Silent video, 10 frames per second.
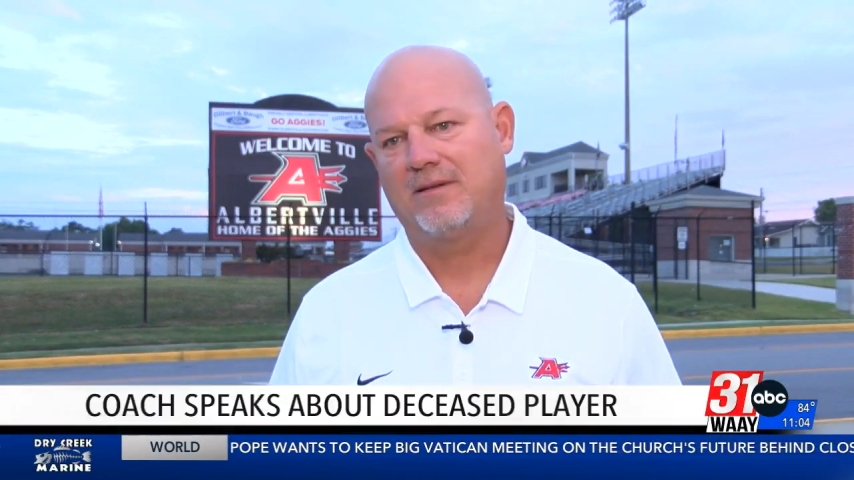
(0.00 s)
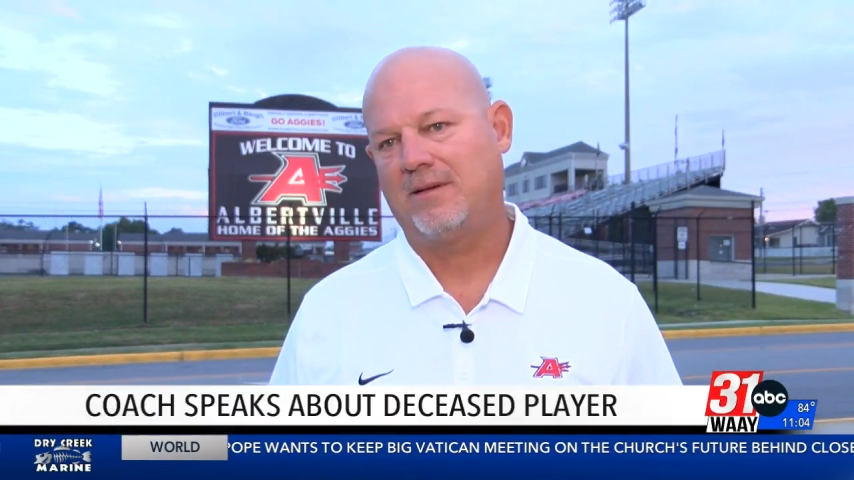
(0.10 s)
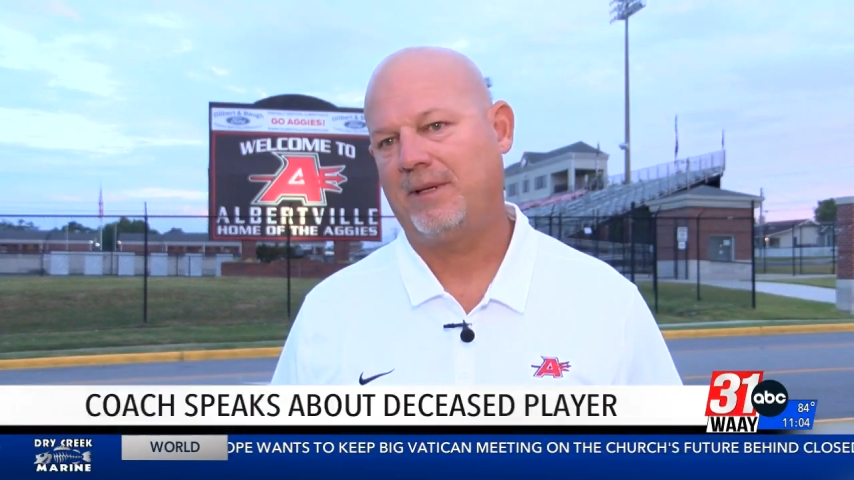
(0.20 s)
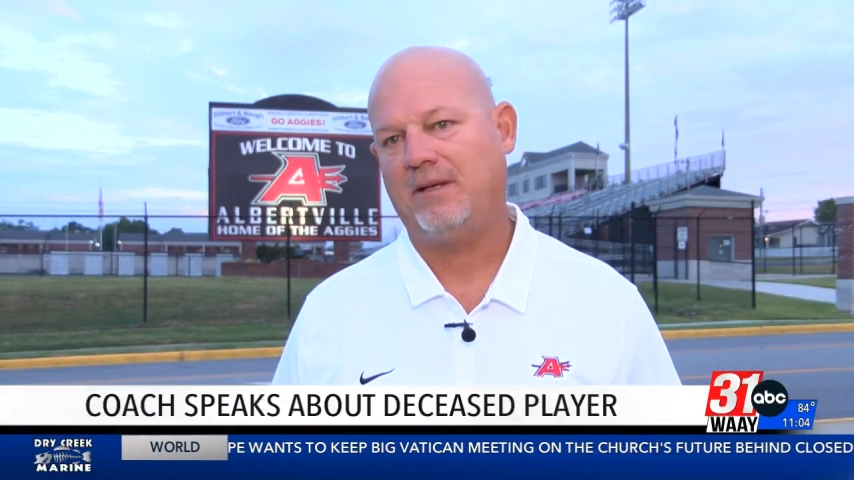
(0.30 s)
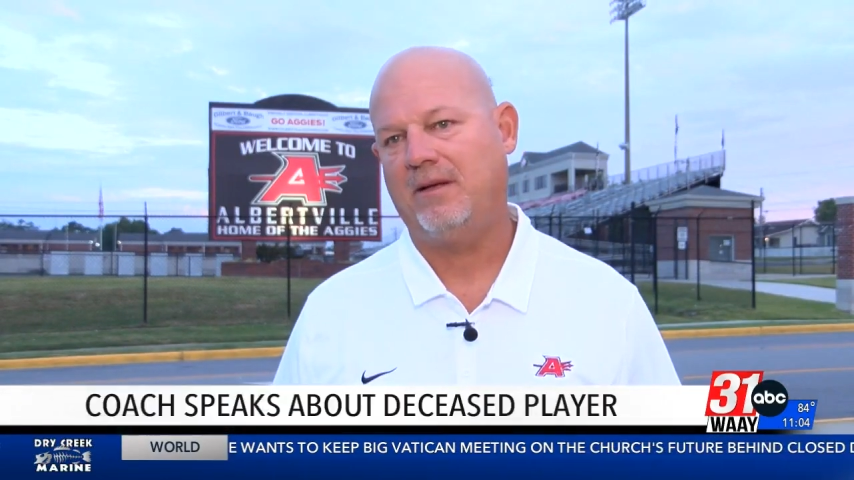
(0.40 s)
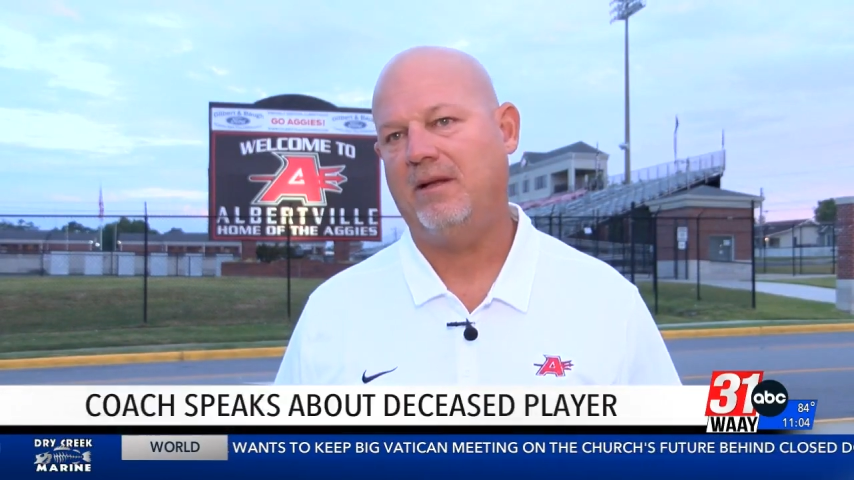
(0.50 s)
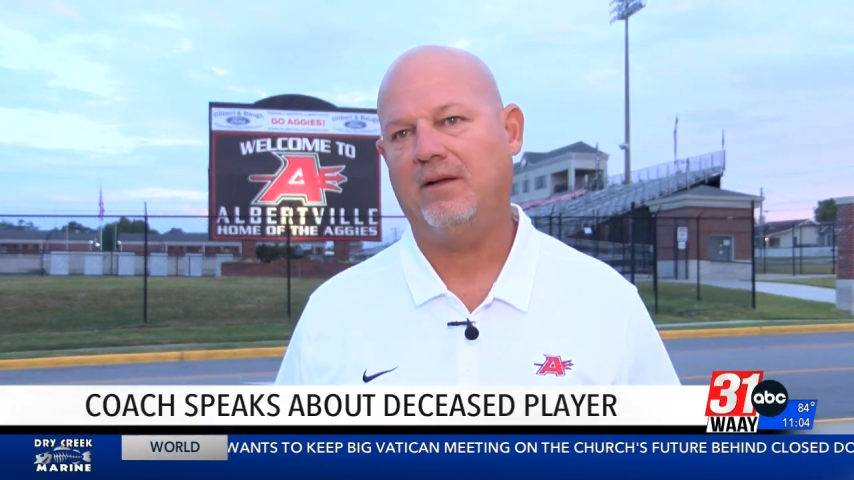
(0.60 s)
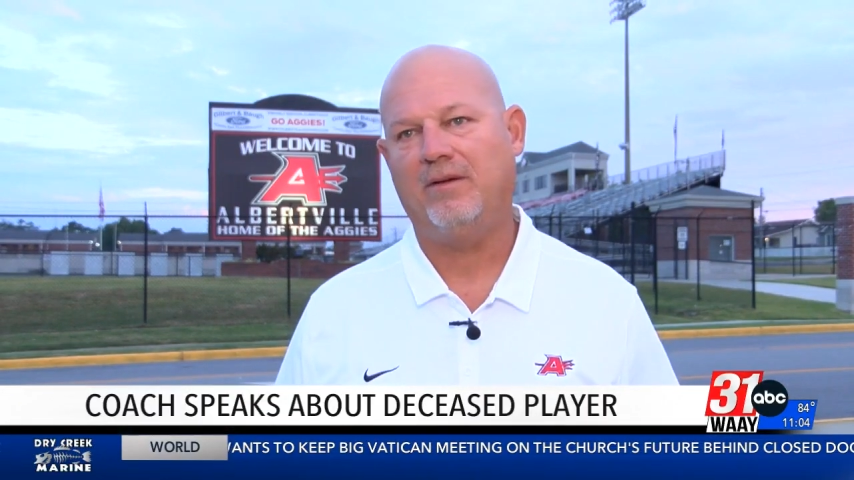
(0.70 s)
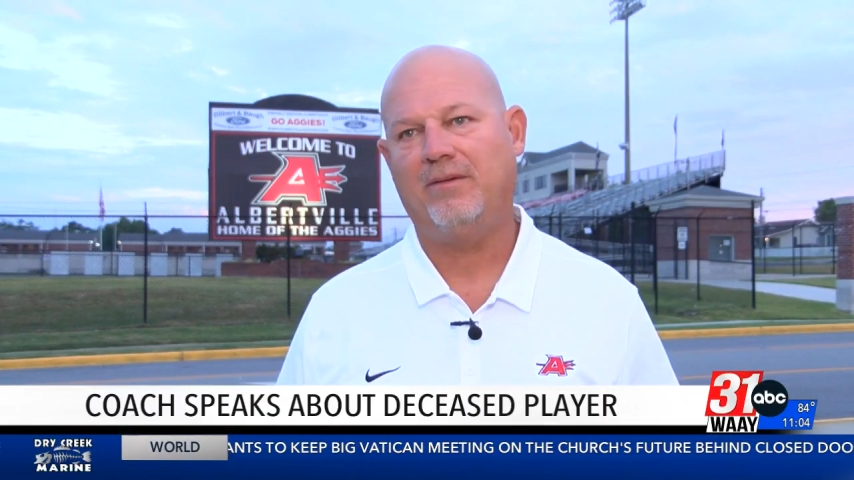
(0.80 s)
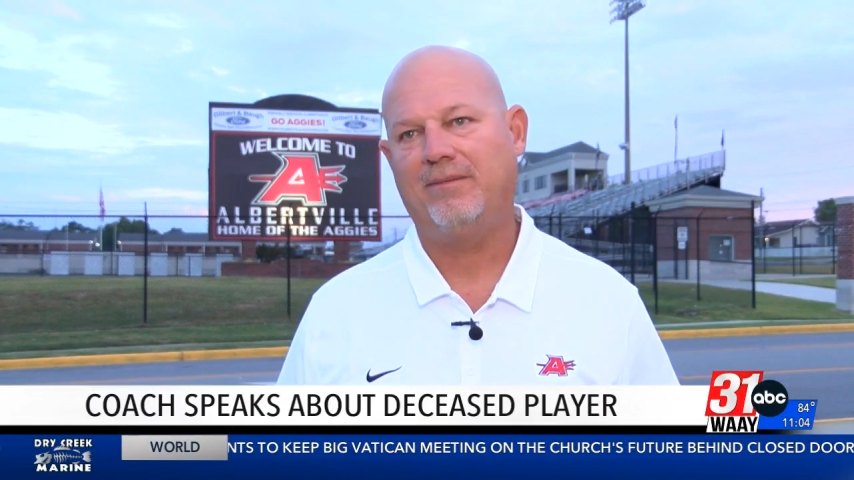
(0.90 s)
I mean, you
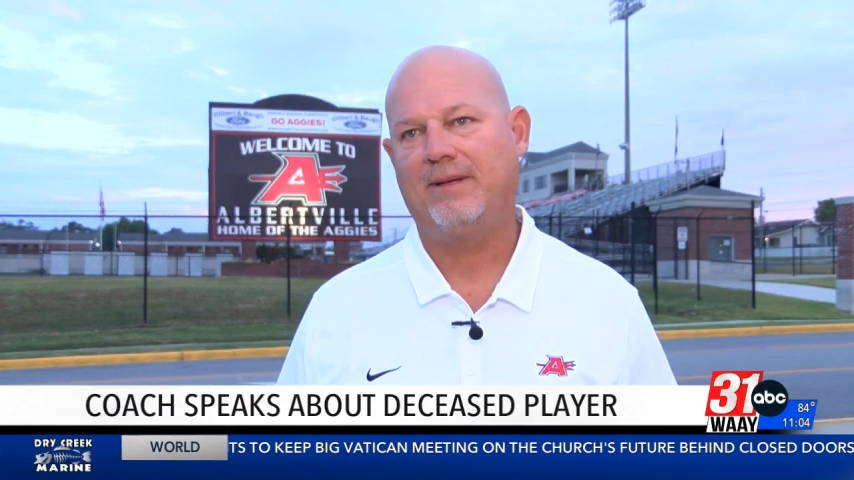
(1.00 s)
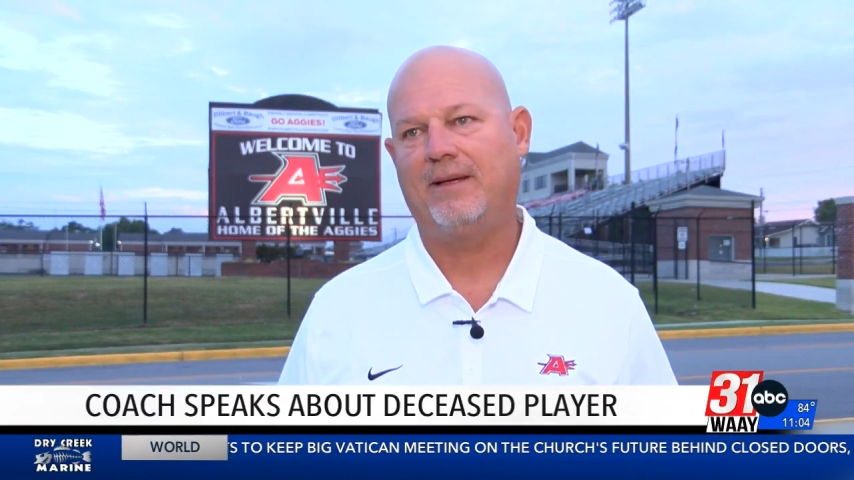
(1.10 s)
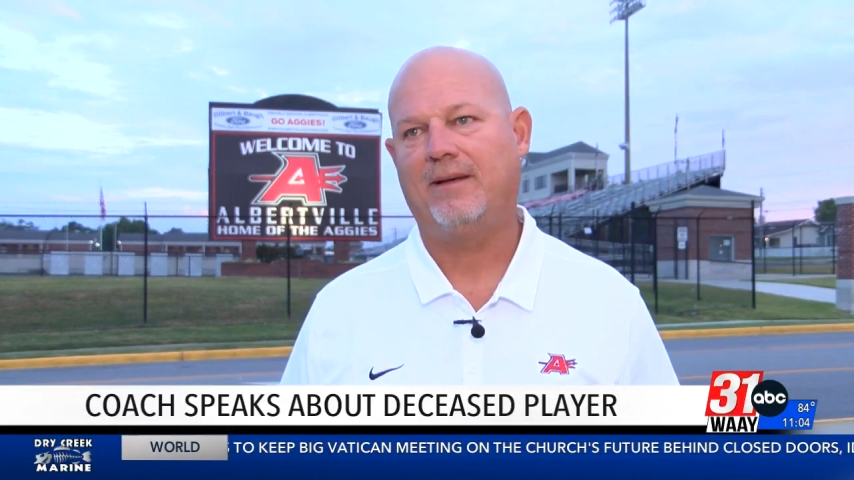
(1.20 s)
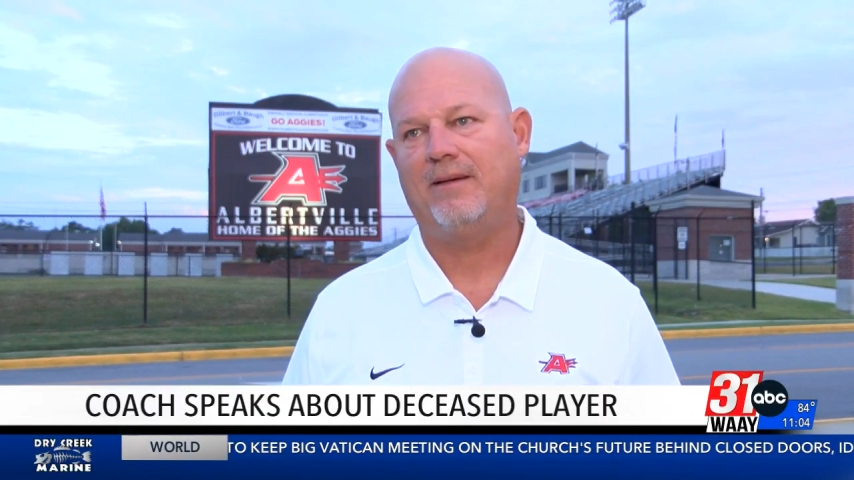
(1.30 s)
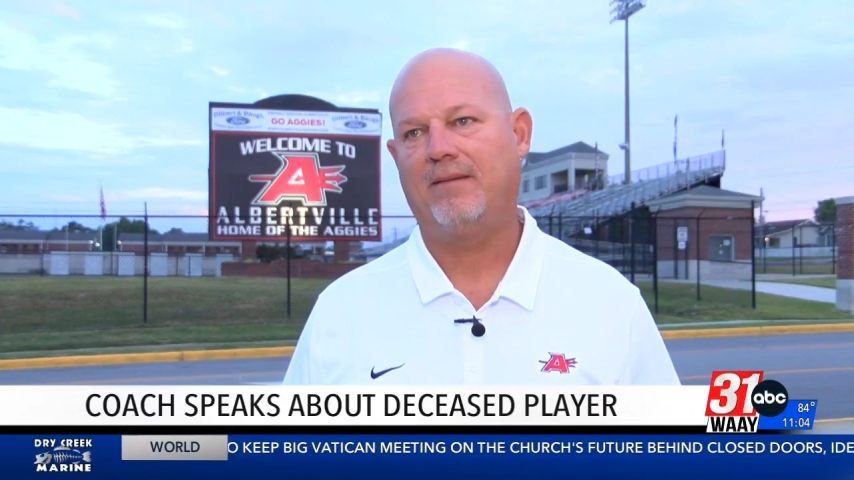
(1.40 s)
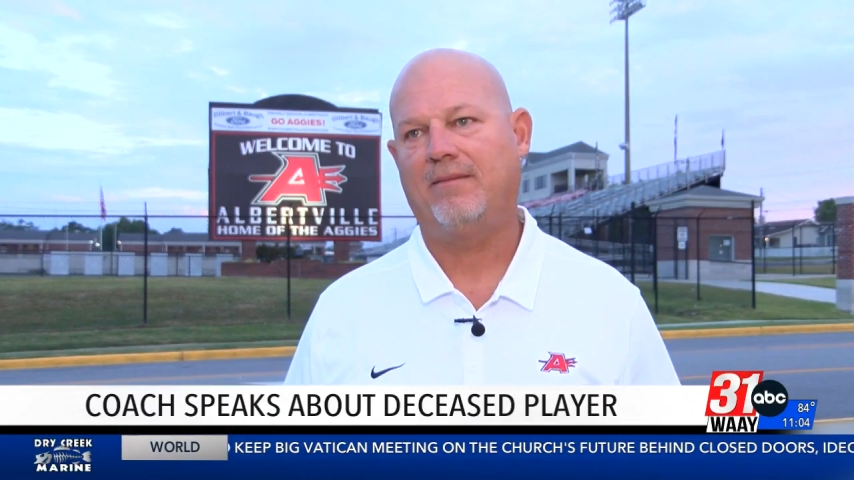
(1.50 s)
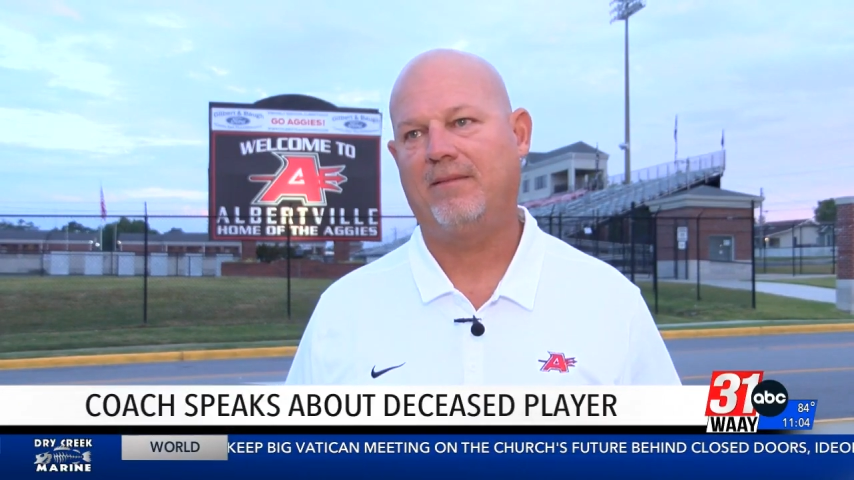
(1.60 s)
do. Uh,